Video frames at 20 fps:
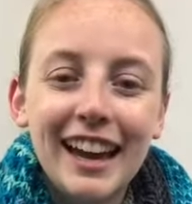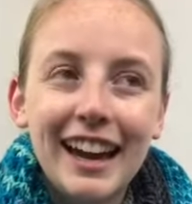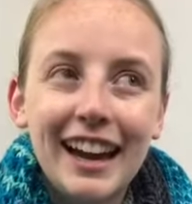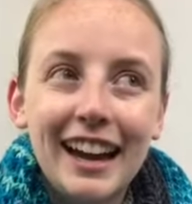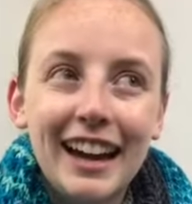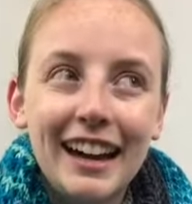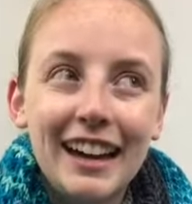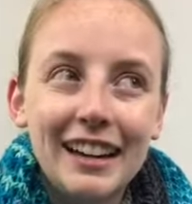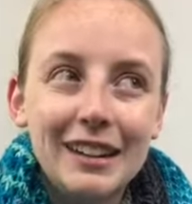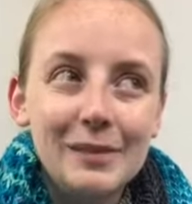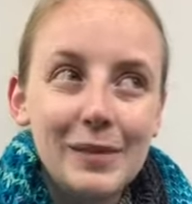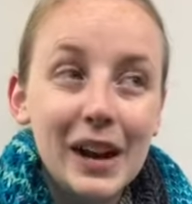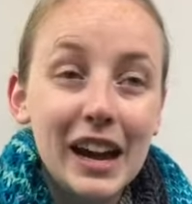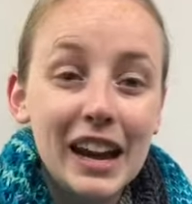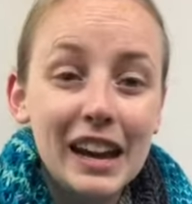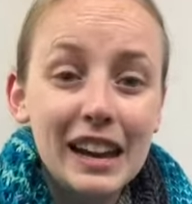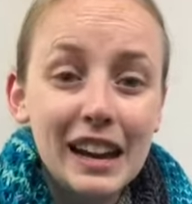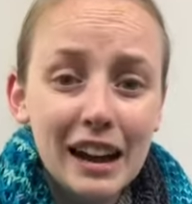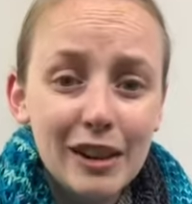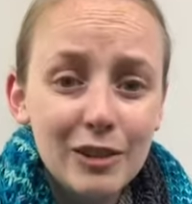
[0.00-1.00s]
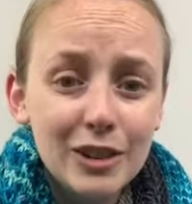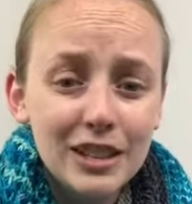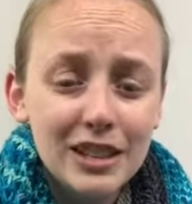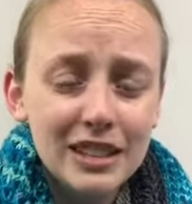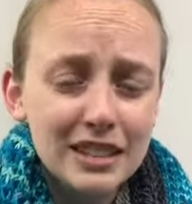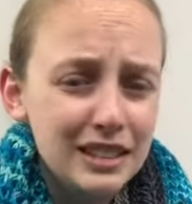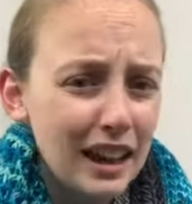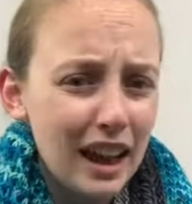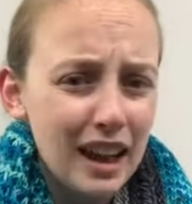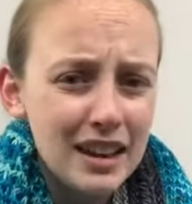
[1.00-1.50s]
And I
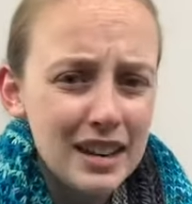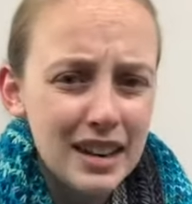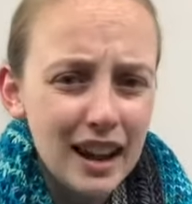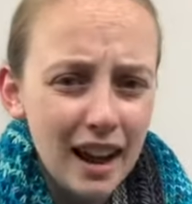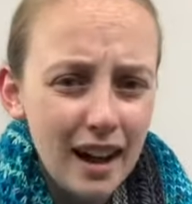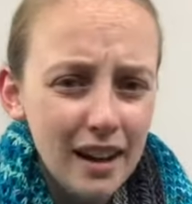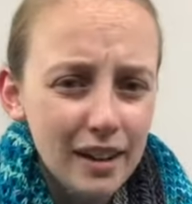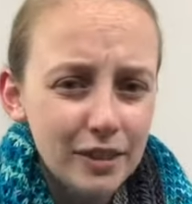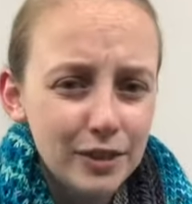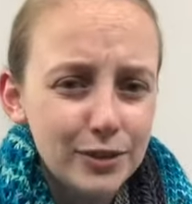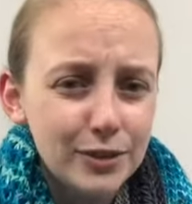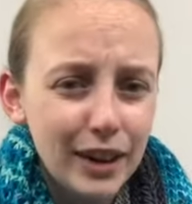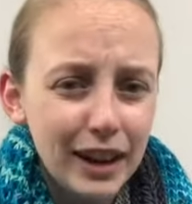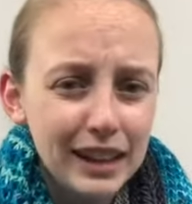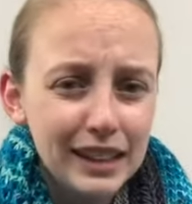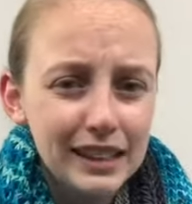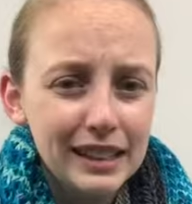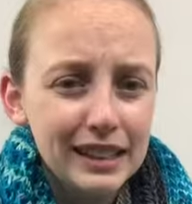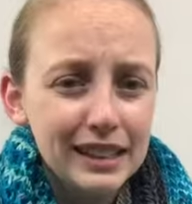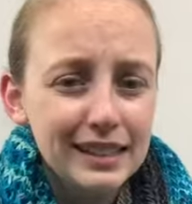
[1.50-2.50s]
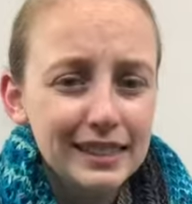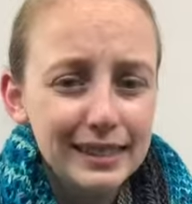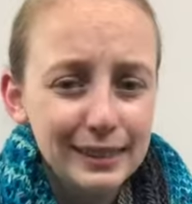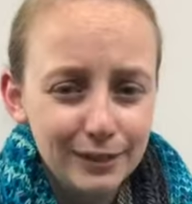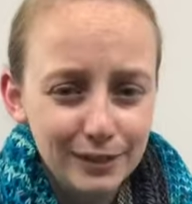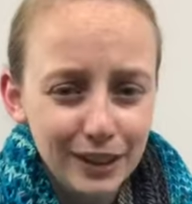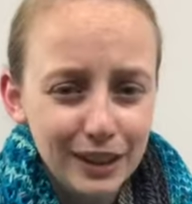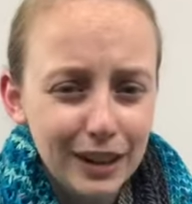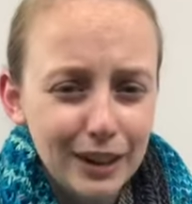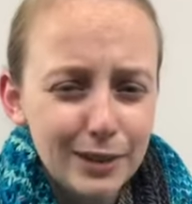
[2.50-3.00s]
was not finding the
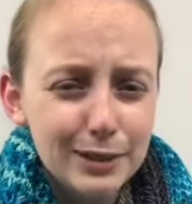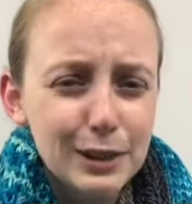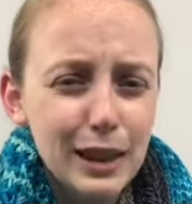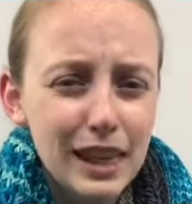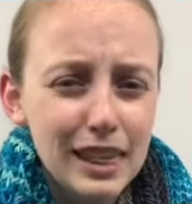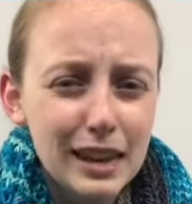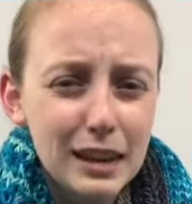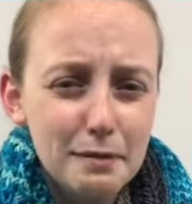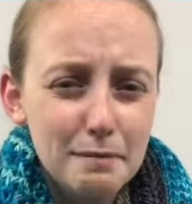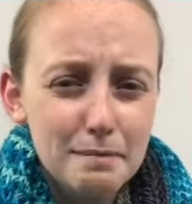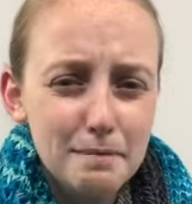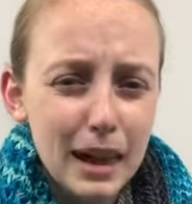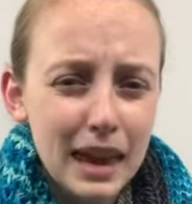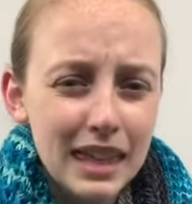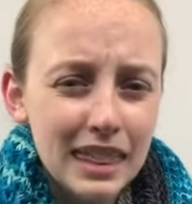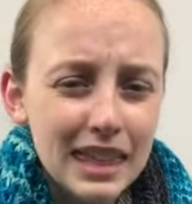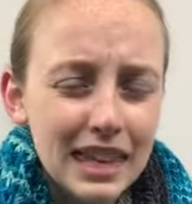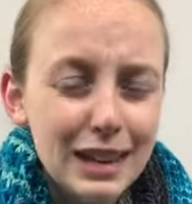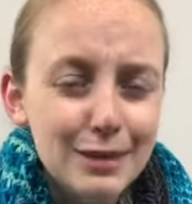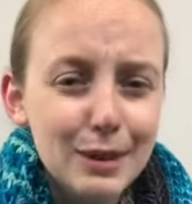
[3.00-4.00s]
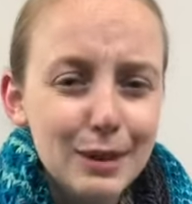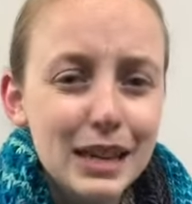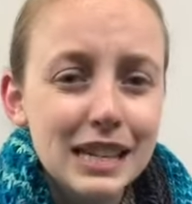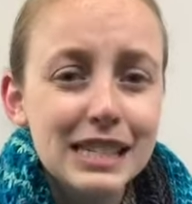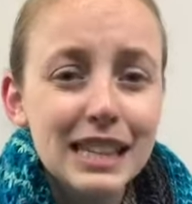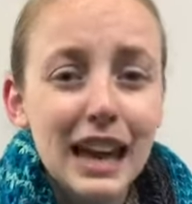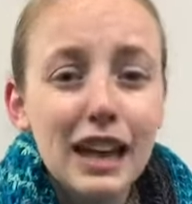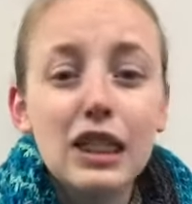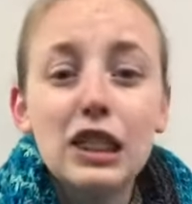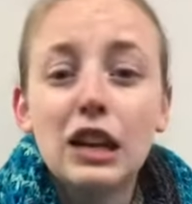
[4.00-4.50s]
videos, I think mainly because
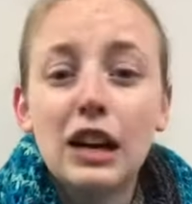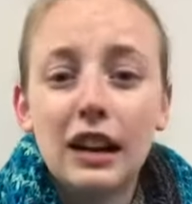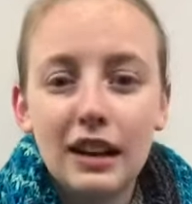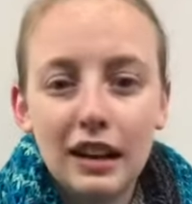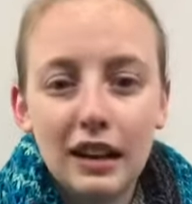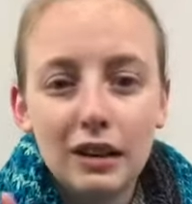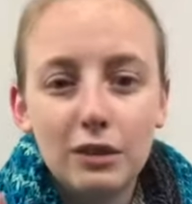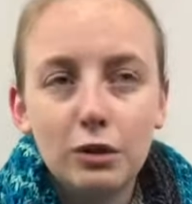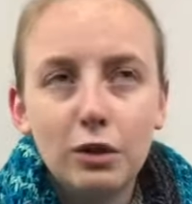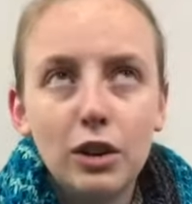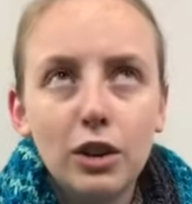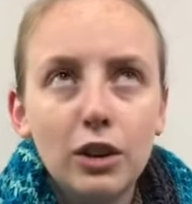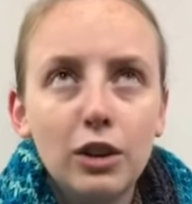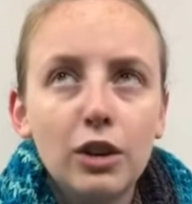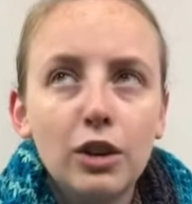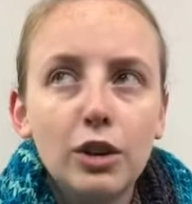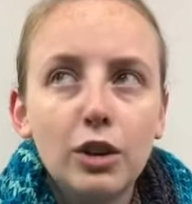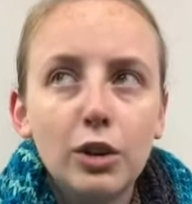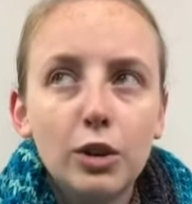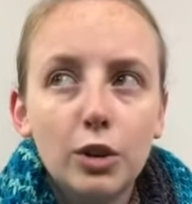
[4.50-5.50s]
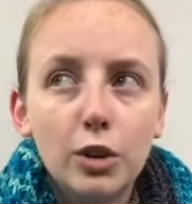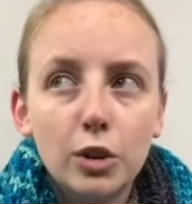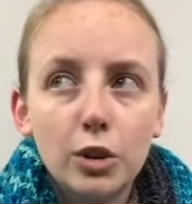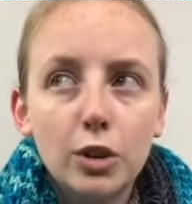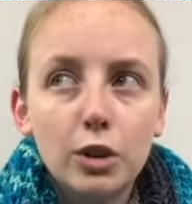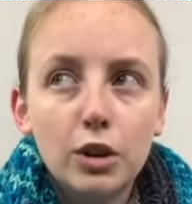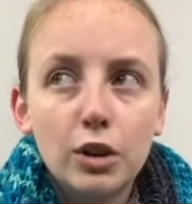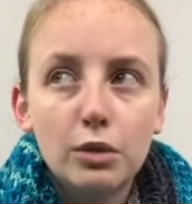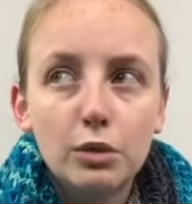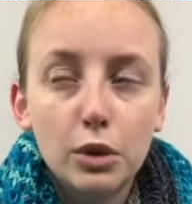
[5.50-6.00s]
I thought I had
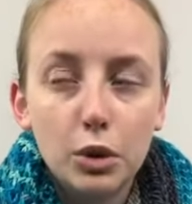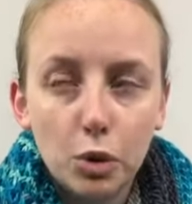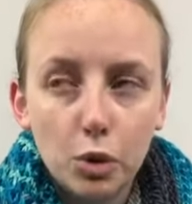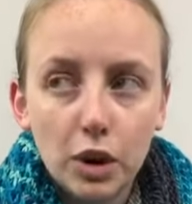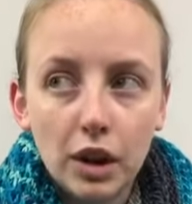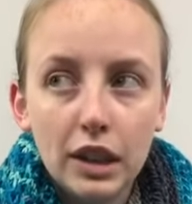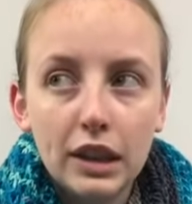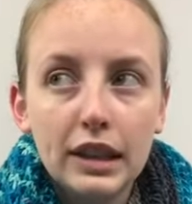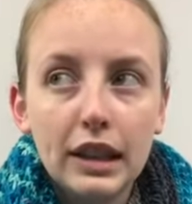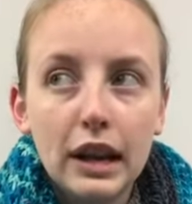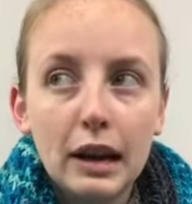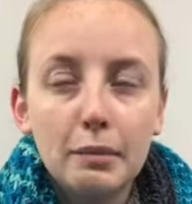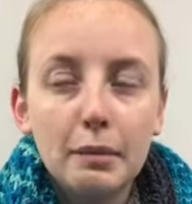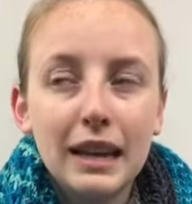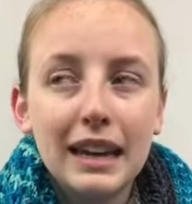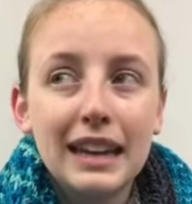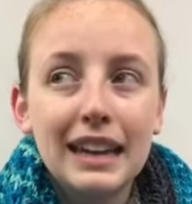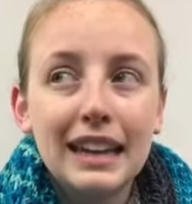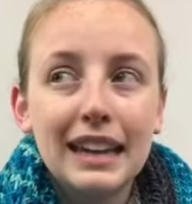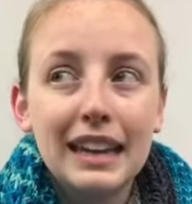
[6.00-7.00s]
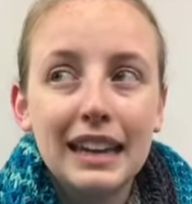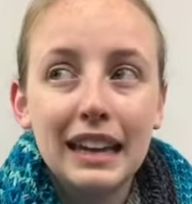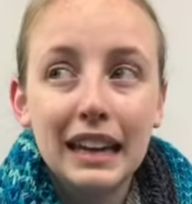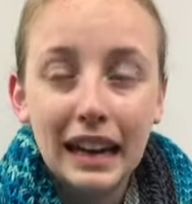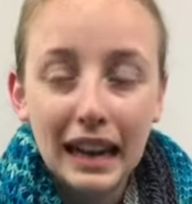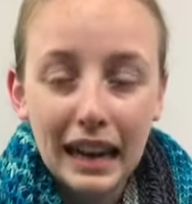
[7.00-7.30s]
recorded them in